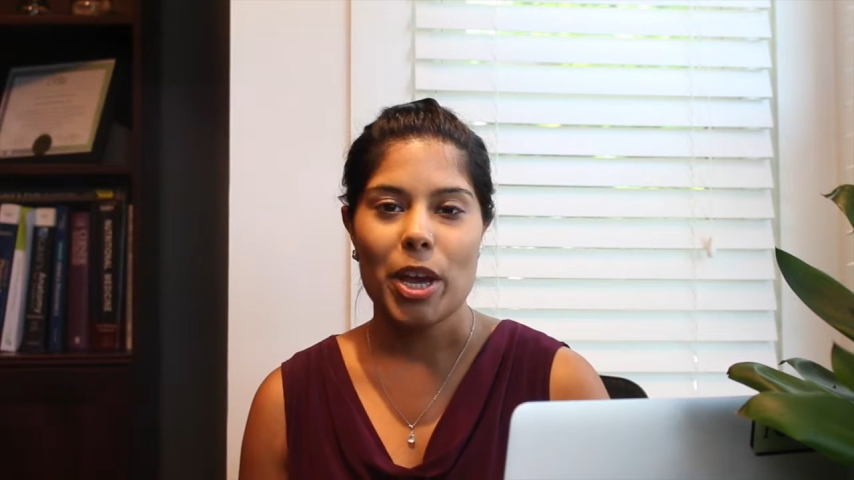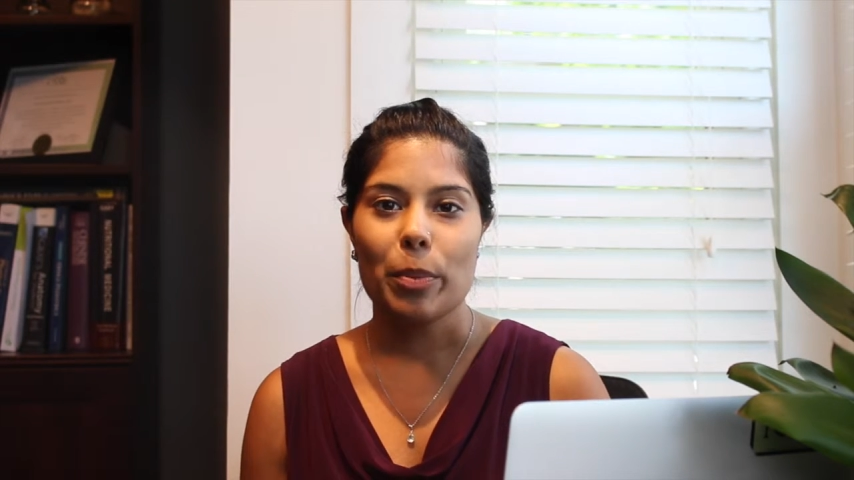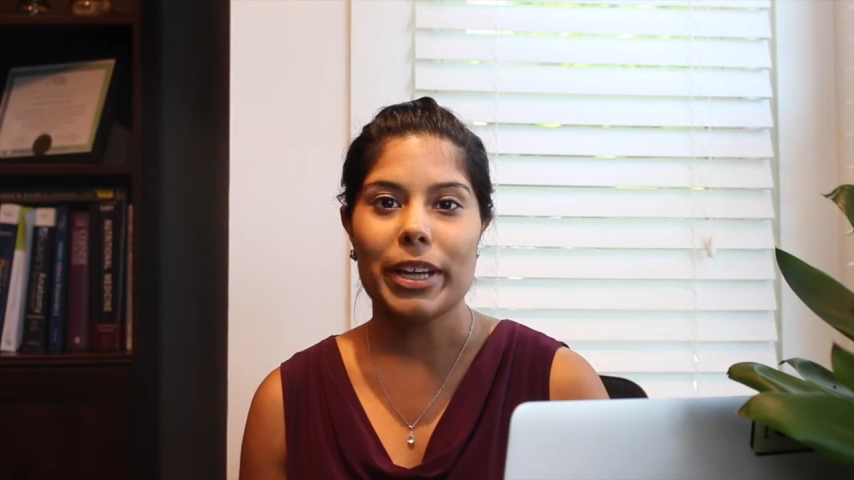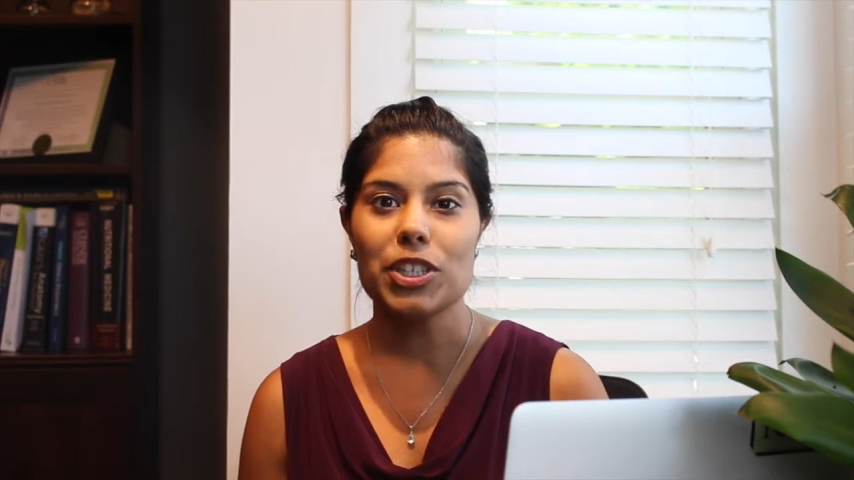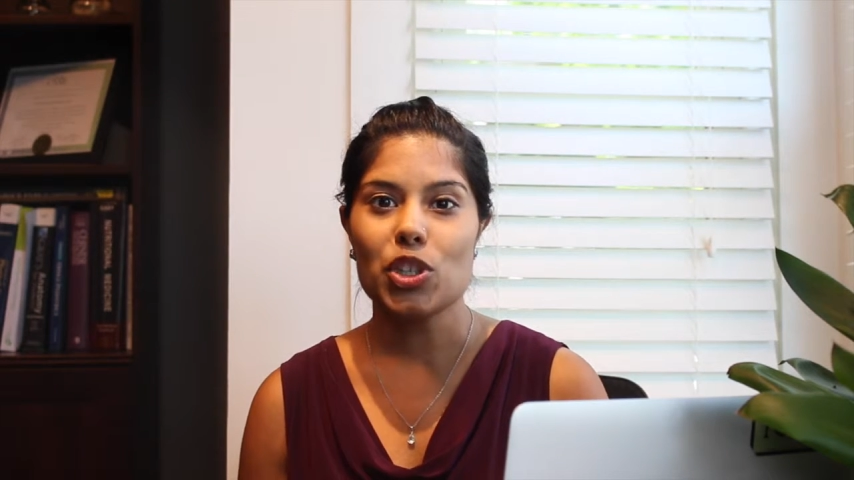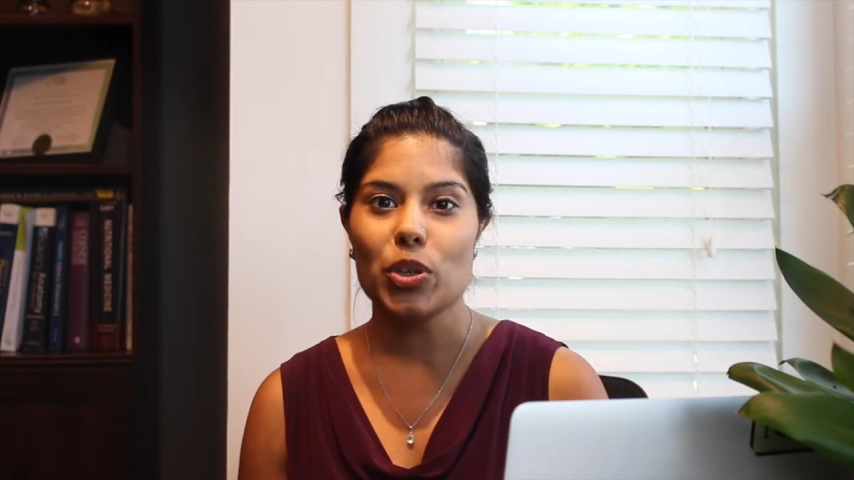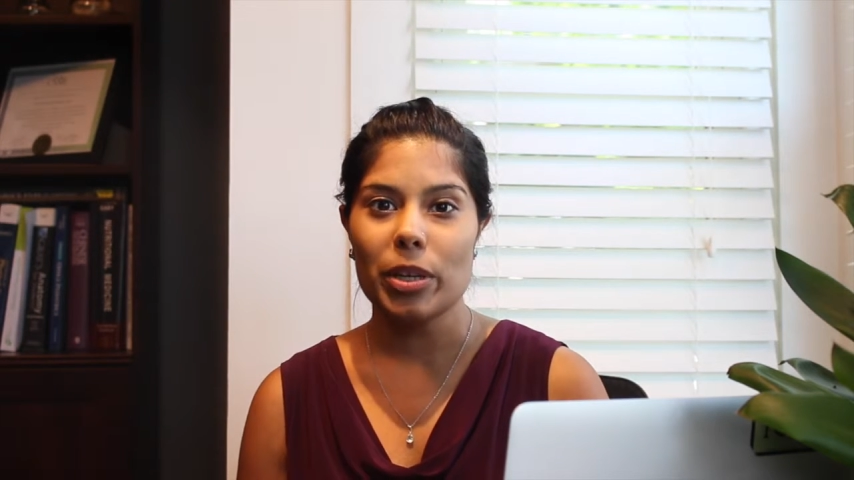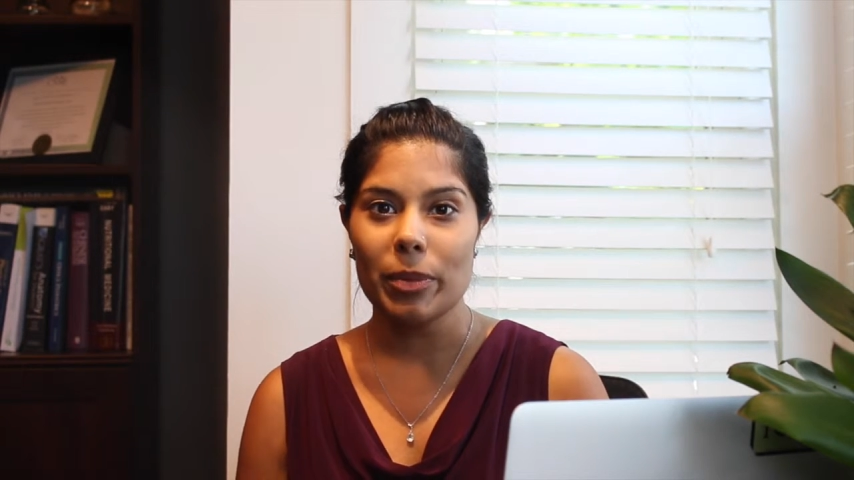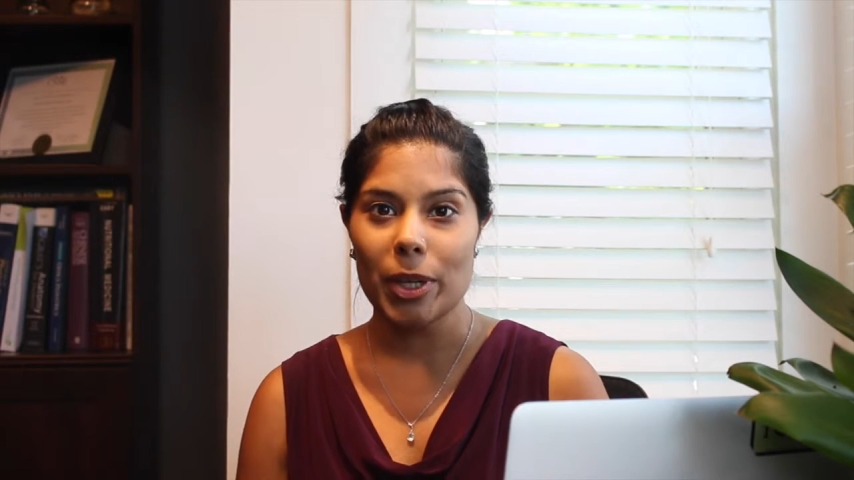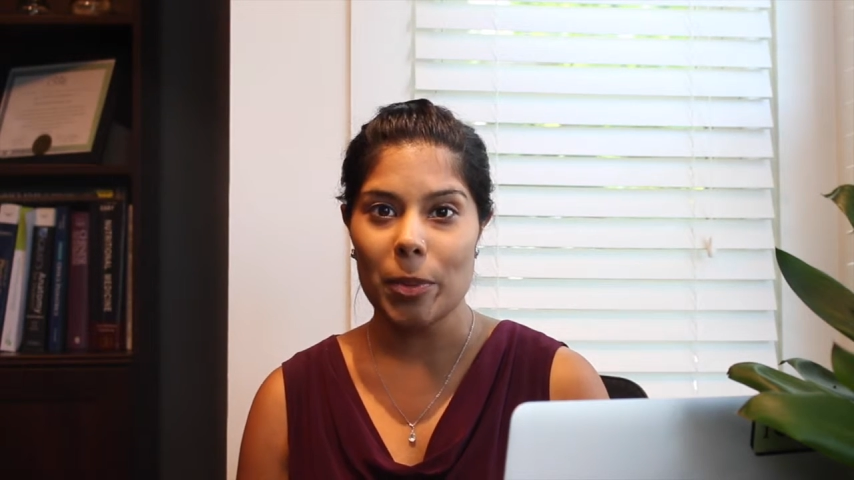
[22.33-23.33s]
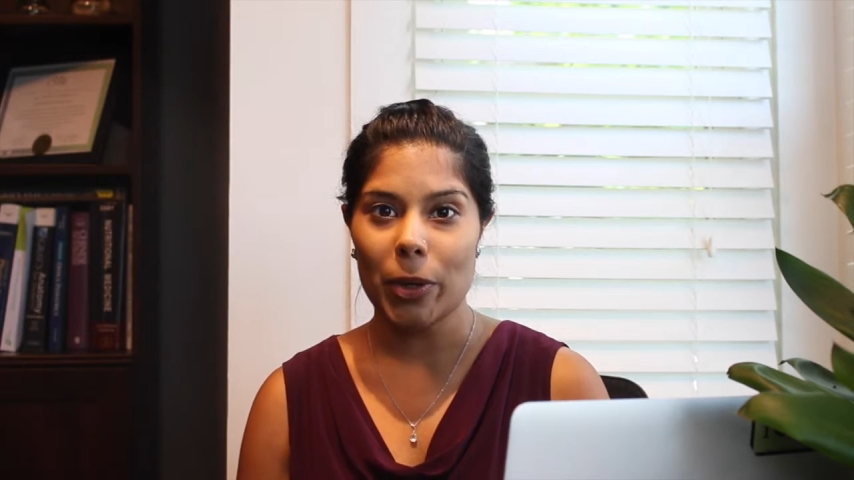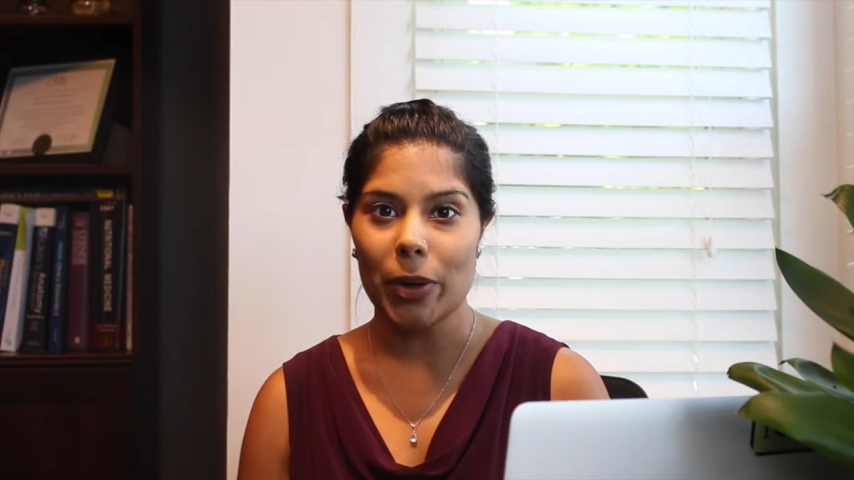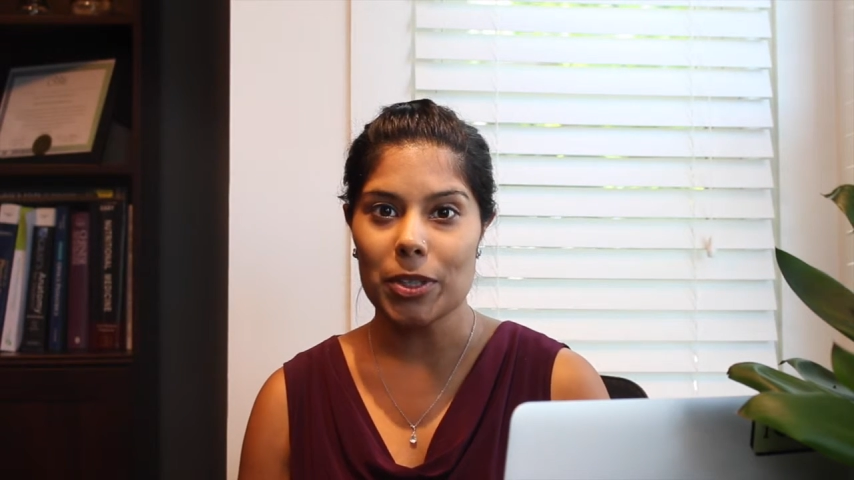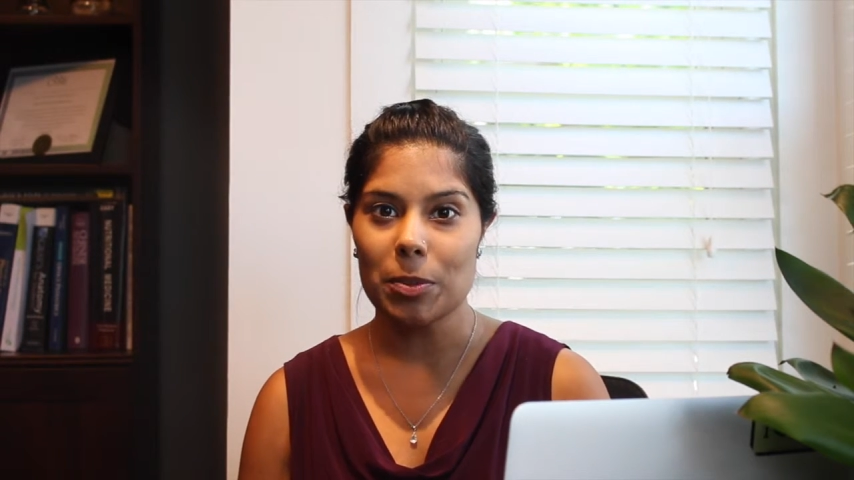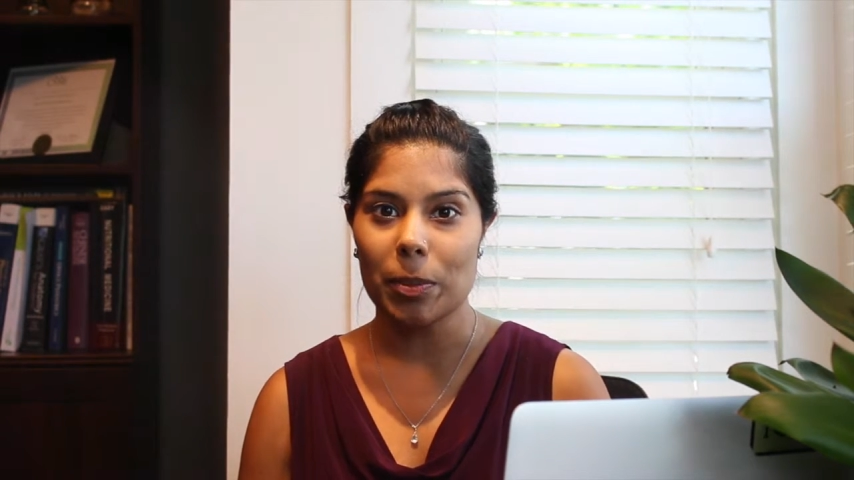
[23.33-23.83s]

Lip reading: My treatment approach